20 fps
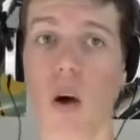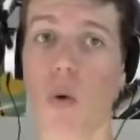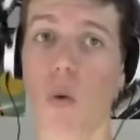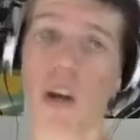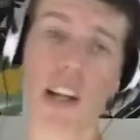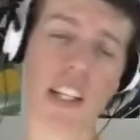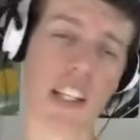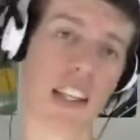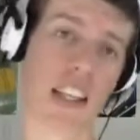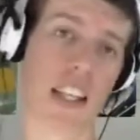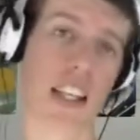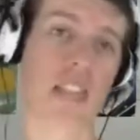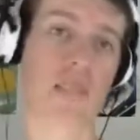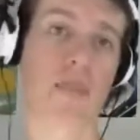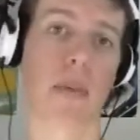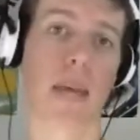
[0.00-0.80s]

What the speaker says: What could this